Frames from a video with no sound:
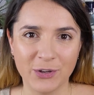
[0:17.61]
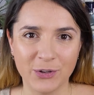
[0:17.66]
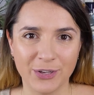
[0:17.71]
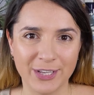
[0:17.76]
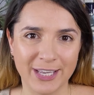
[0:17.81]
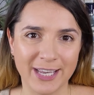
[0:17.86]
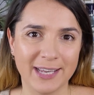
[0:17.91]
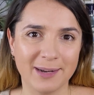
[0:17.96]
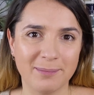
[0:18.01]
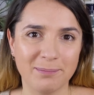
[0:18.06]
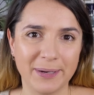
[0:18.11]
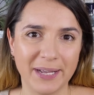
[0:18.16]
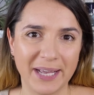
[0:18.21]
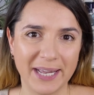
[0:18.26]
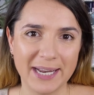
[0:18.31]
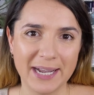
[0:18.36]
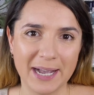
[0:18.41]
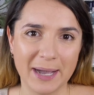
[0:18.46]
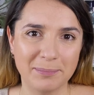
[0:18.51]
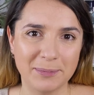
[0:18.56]
cooking and
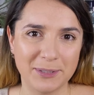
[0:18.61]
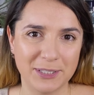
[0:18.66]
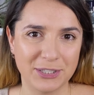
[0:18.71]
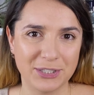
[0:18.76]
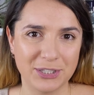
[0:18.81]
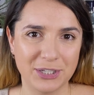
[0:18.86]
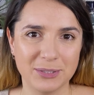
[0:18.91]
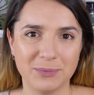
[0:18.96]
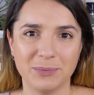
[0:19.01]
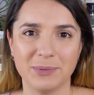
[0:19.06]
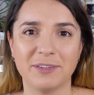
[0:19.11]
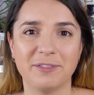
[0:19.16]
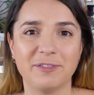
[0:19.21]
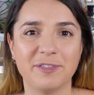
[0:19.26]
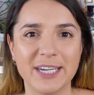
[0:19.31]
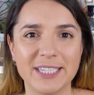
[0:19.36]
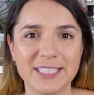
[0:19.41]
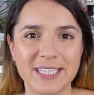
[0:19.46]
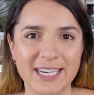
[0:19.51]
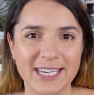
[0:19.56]
plating up dishes with a
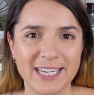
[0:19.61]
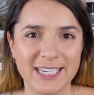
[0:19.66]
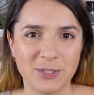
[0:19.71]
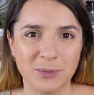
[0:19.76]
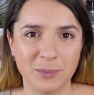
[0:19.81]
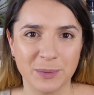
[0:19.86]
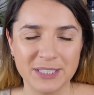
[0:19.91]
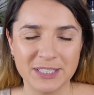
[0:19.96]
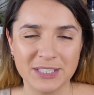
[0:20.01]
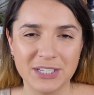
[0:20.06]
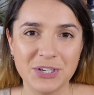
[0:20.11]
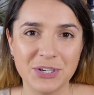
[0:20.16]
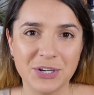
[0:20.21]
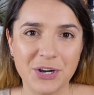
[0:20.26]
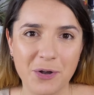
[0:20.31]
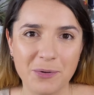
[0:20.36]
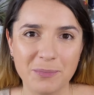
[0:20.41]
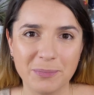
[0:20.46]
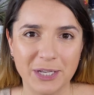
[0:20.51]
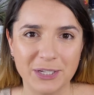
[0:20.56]
fine dining twist in your
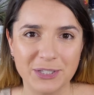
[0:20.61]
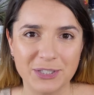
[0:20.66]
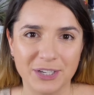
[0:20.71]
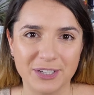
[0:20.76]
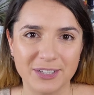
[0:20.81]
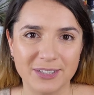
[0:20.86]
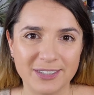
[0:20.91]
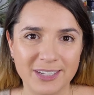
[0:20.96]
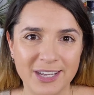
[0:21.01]
home kitchen.